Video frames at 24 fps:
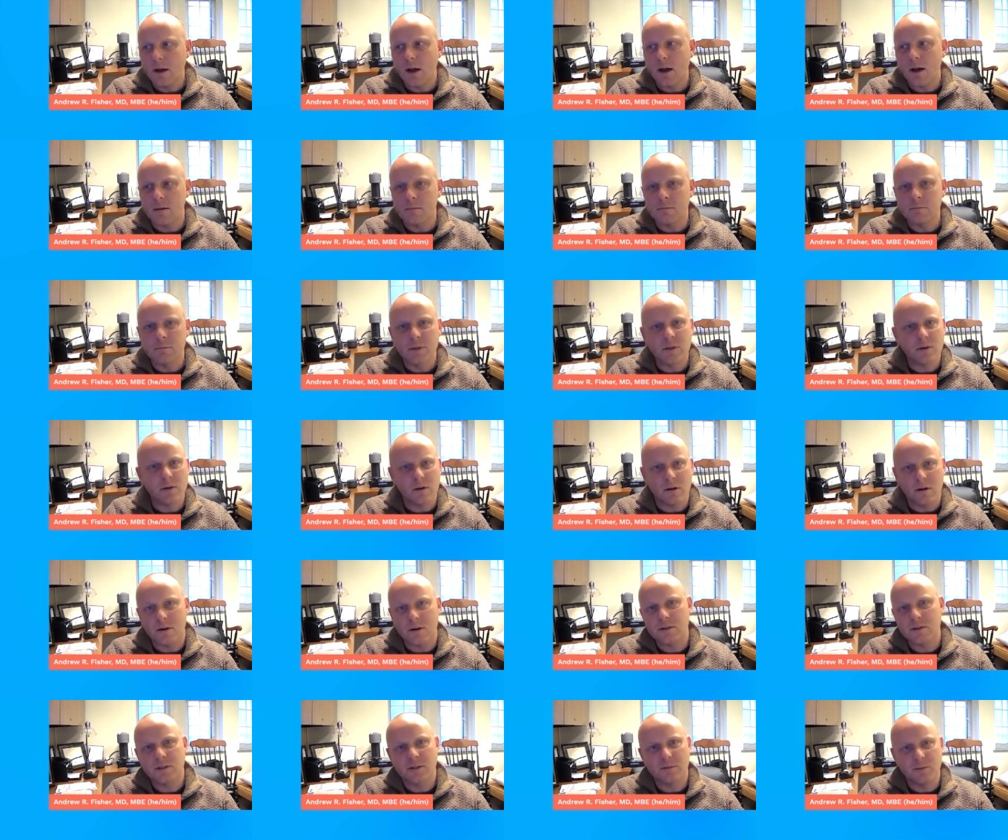um, but there
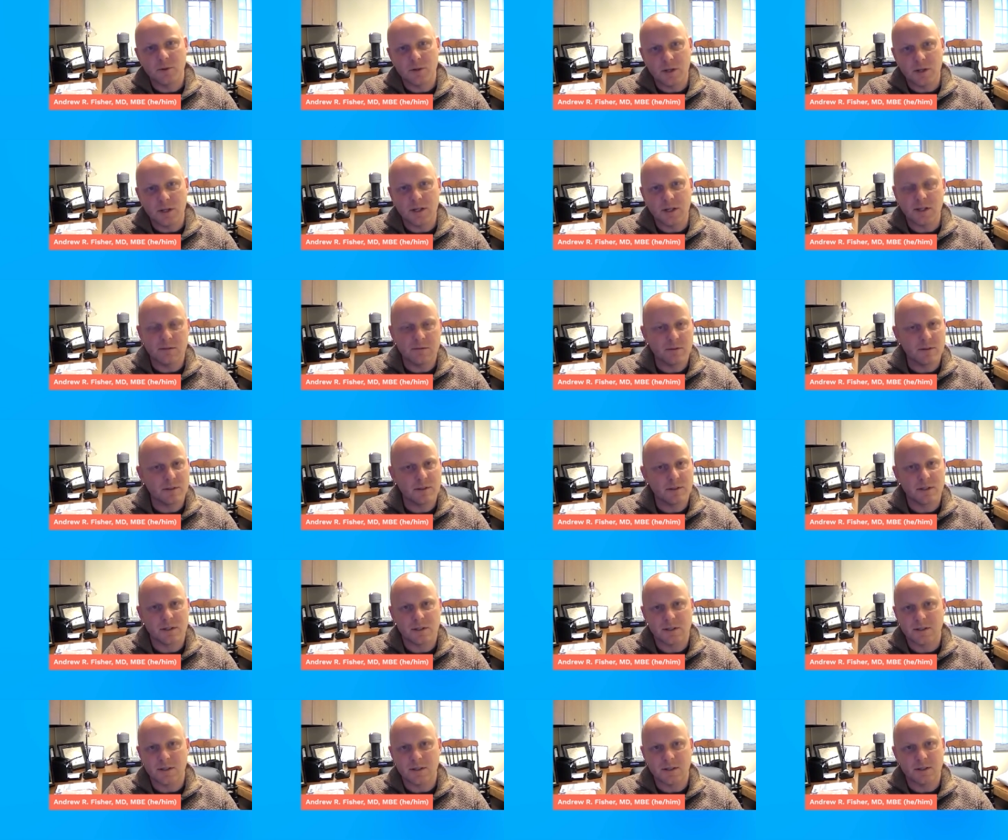are some unique
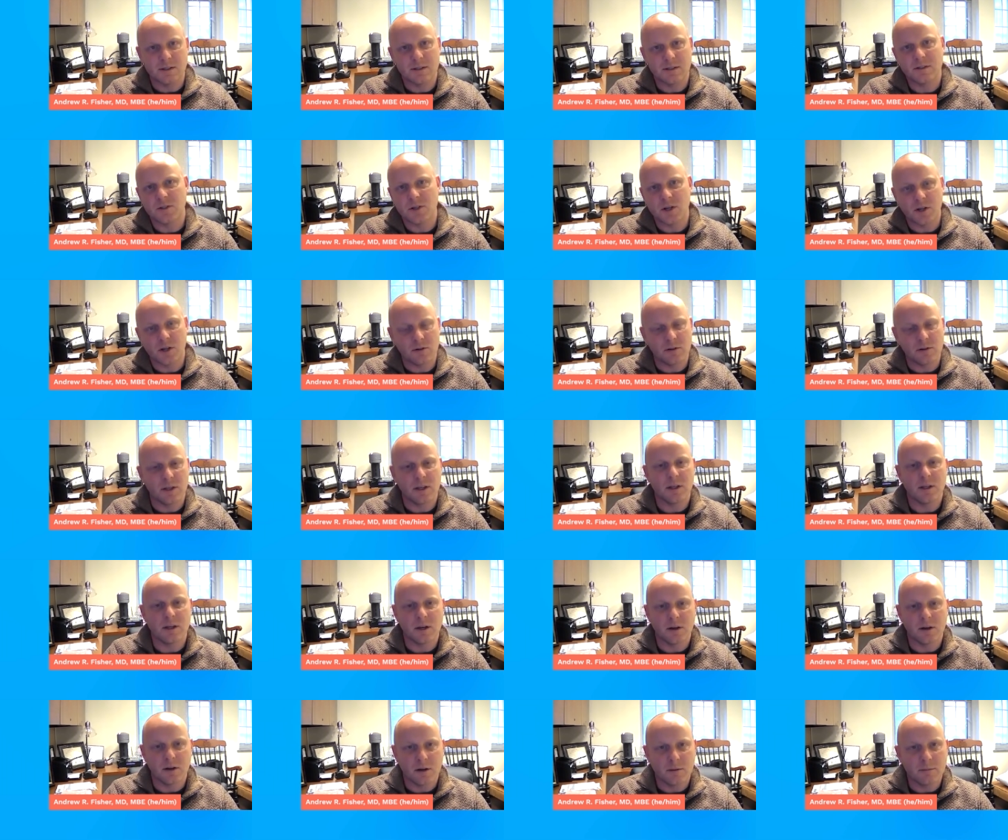differences. This is generally
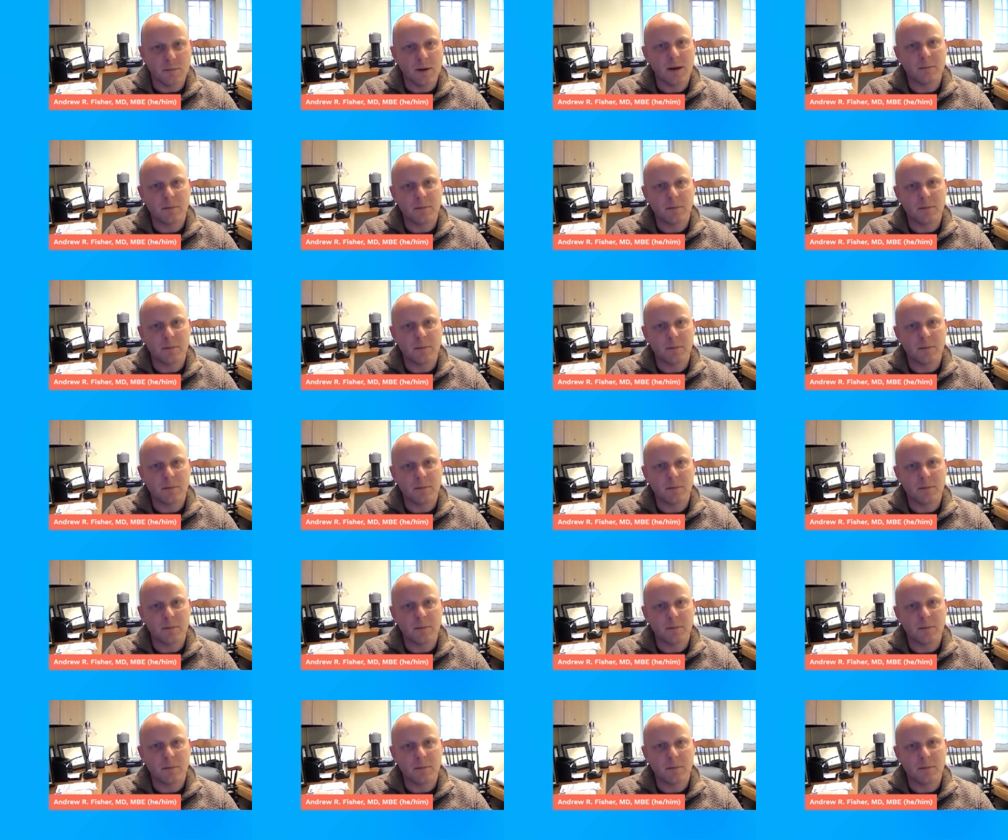a younger